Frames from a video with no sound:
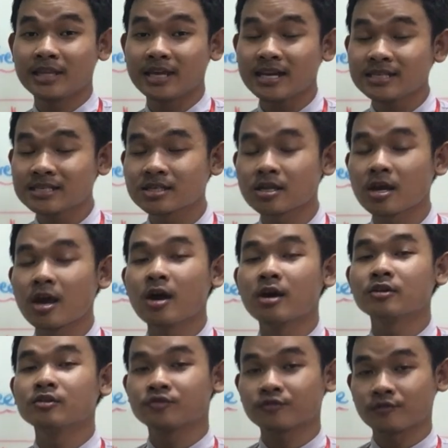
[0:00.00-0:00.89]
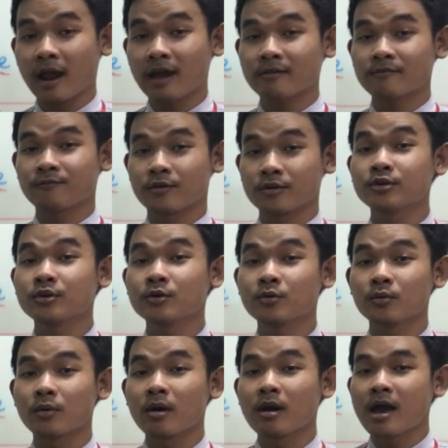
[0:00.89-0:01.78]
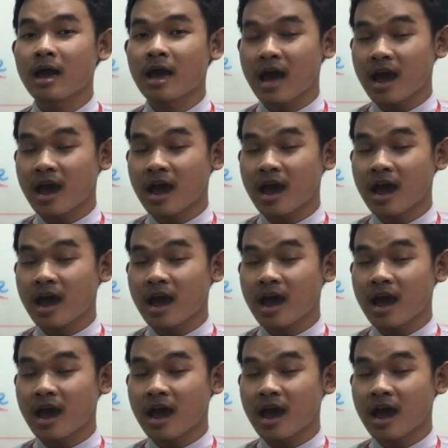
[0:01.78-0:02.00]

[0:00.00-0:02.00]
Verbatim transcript: this track for you.